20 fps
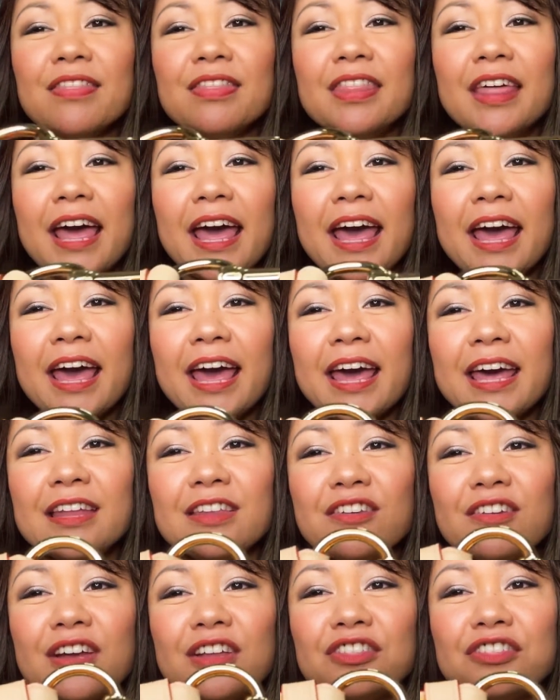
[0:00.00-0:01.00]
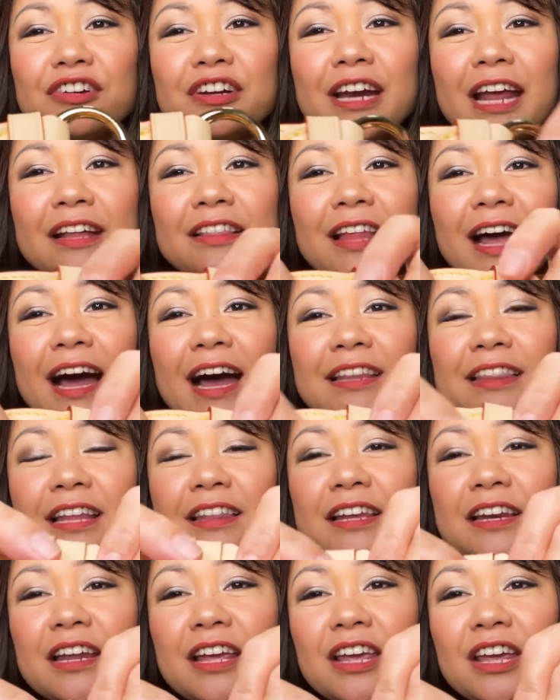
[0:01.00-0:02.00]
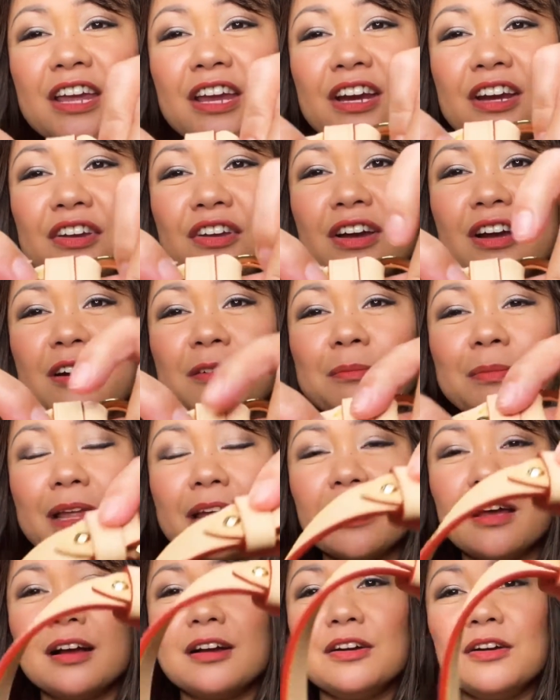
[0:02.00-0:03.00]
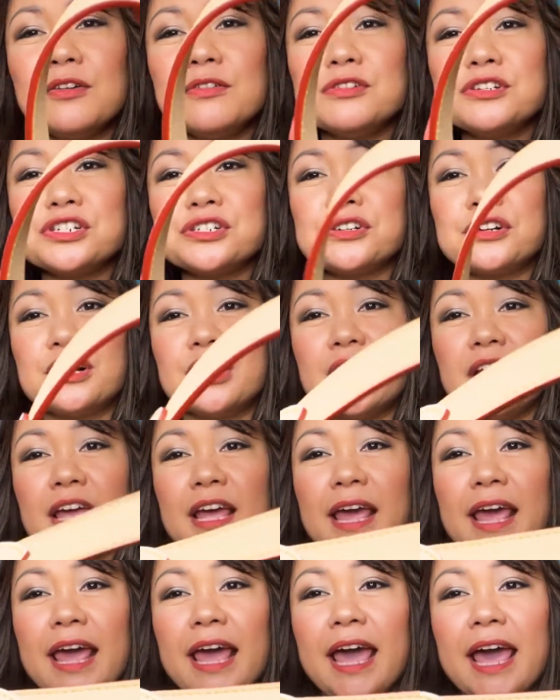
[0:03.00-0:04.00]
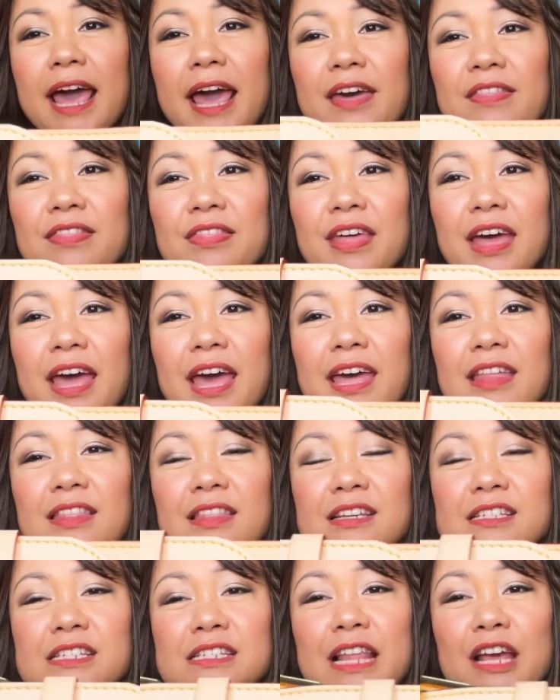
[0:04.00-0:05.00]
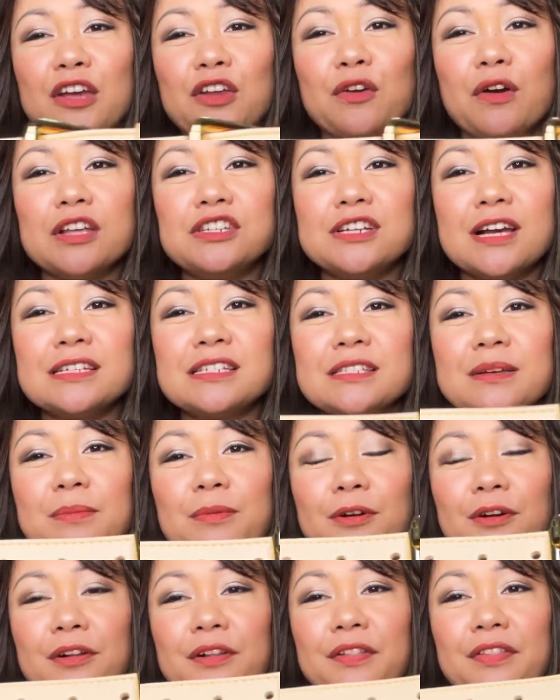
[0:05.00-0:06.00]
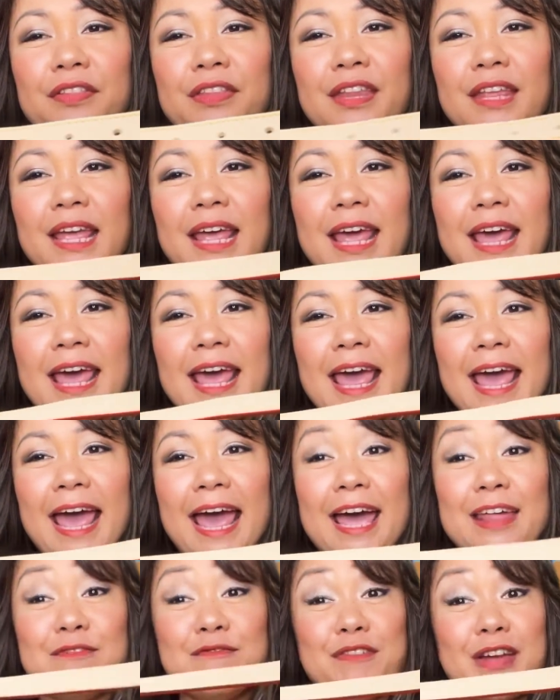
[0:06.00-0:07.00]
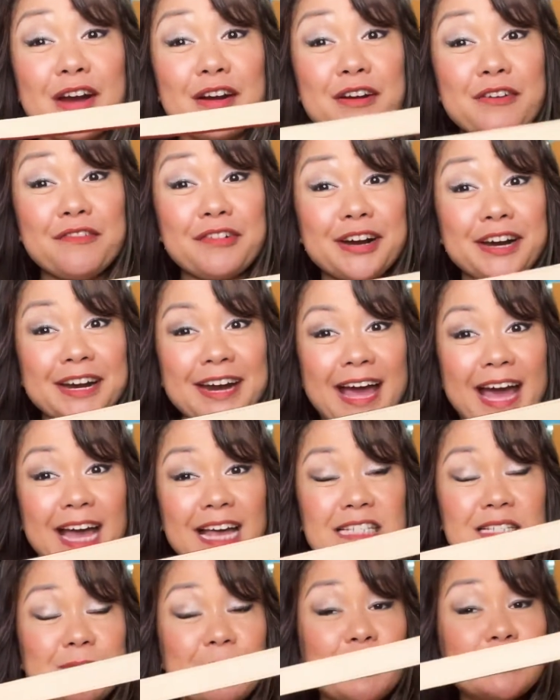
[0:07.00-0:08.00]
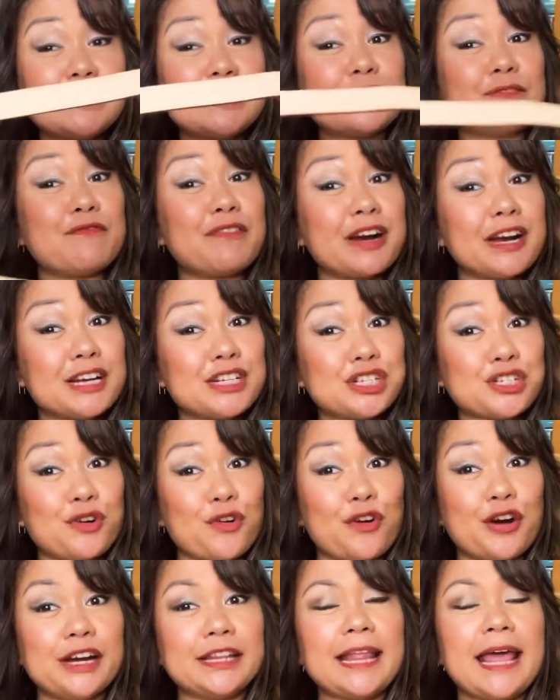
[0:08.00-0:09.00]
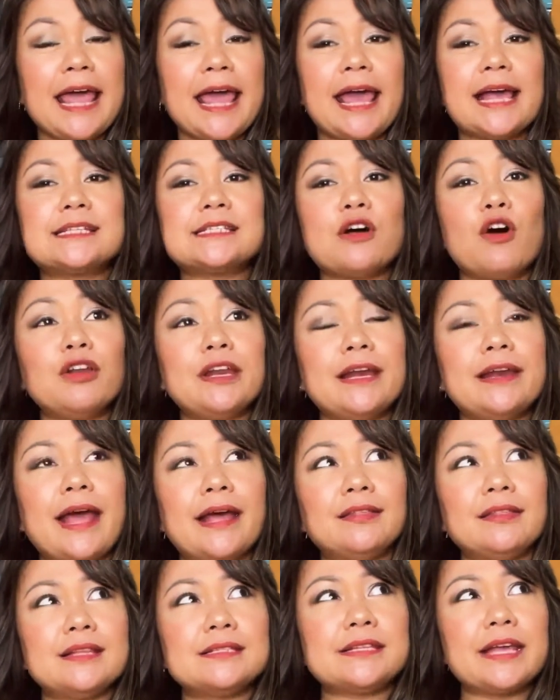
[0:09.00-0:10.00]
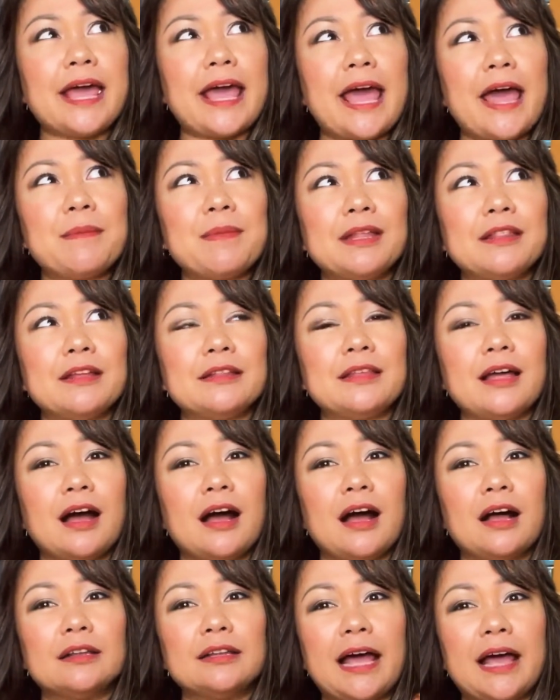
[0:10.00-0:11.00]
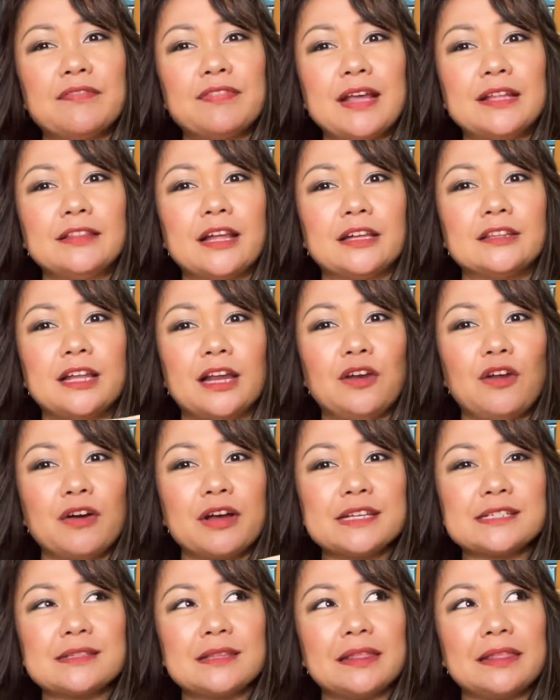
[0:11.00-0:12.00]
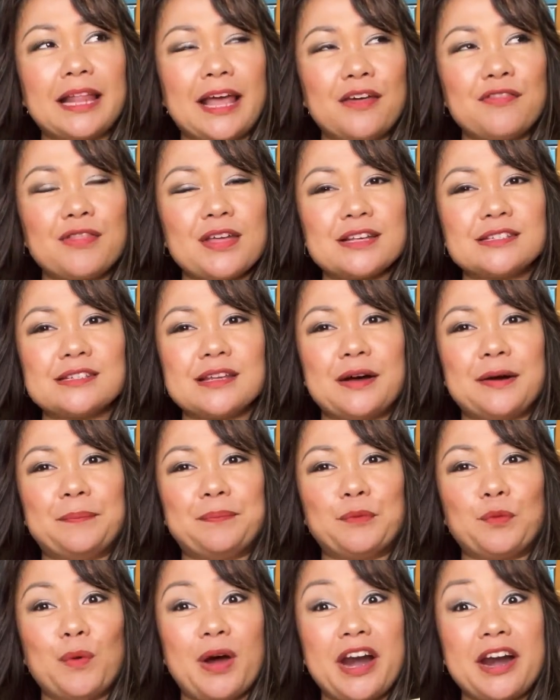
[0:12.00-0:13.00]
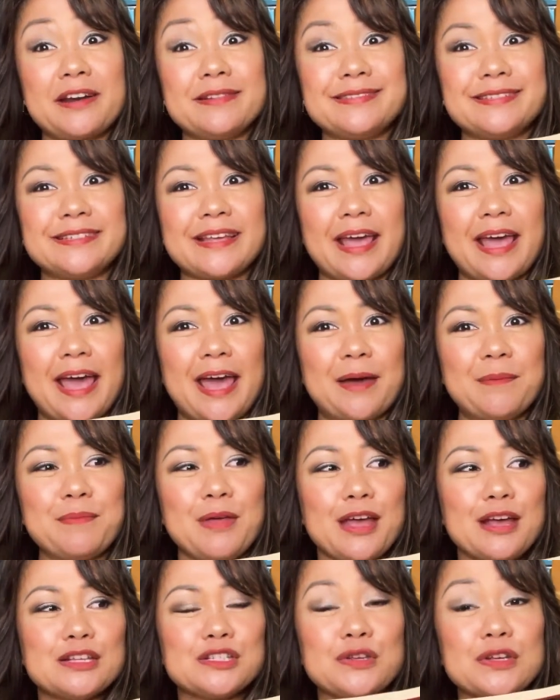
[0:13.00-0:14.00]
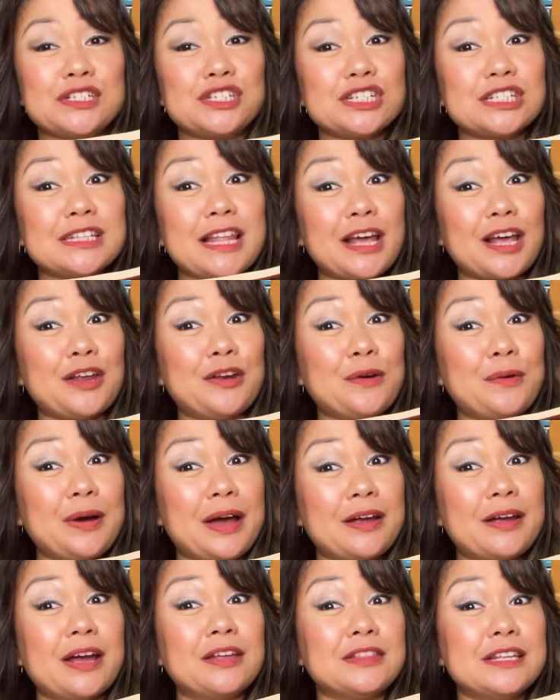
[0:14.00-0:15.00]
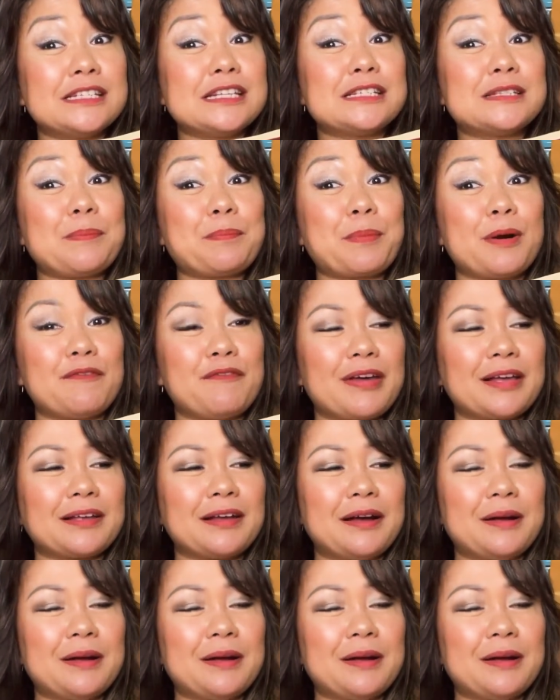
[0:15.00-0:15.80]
then you can turn like that, and then here you have like a closure, and then this is like, you know, adjustable. And very, very nice because it's very short. It's only 90 cm, and then I think the longest length is 100 cm. So it's just like, you know, this is the perfect